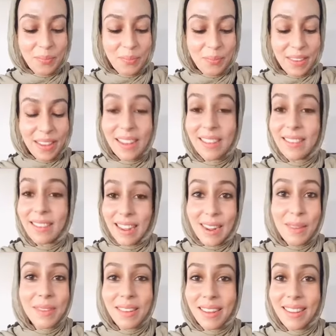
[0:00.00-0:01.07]
yes, I
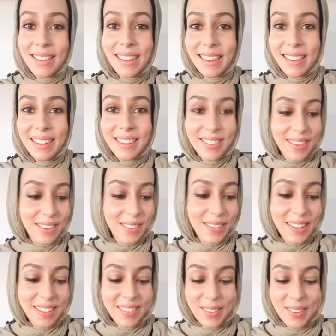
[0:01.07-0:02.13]
am selling it, so
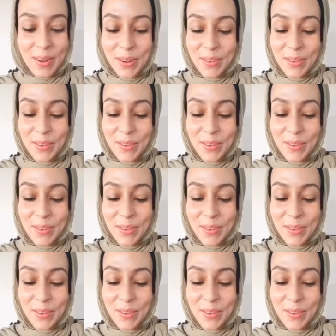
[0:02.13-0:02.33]
that's